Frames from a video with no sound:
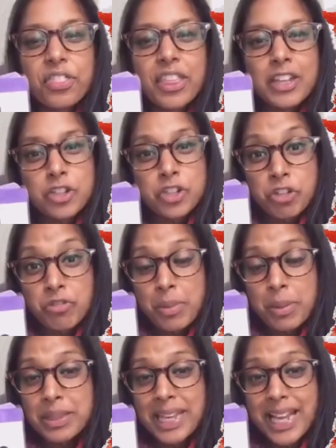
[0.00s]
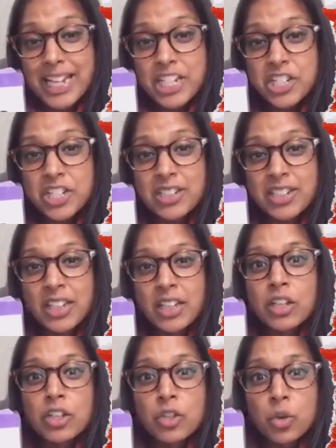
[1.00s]
Do you remember the action?
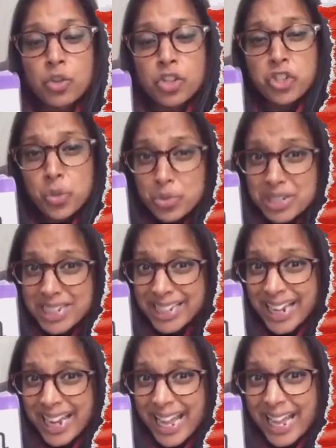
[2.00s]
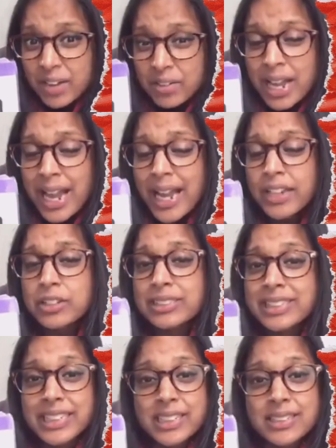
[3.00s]
You're the naughty clown and you
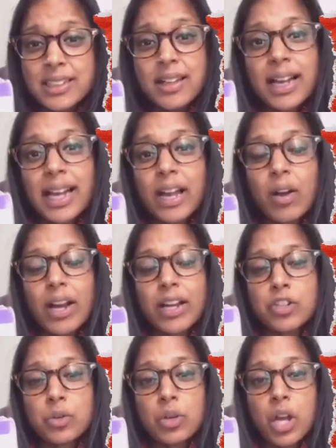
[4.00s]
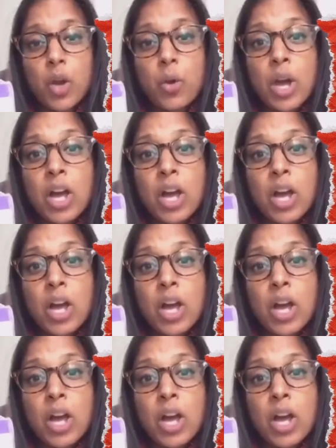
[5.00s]
stick your tongue out and you go.